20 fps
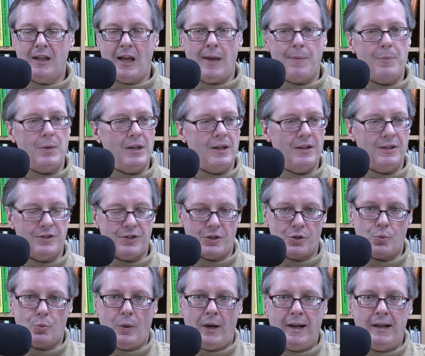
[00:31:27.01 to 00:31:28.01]
APA is
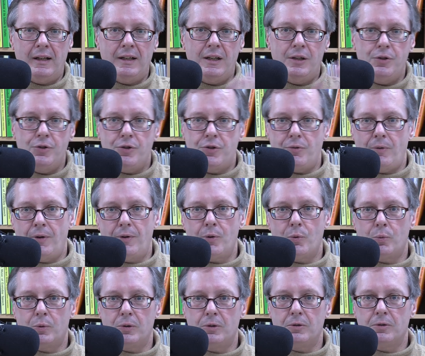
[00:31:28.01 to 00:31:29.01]
just widely used throughout the
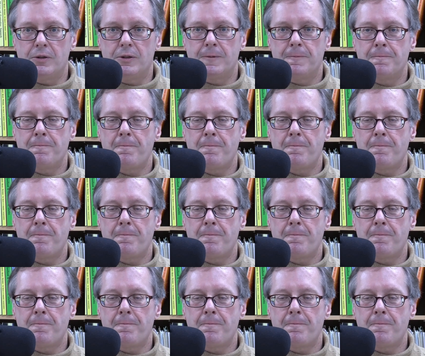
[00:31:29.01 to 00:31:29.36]
world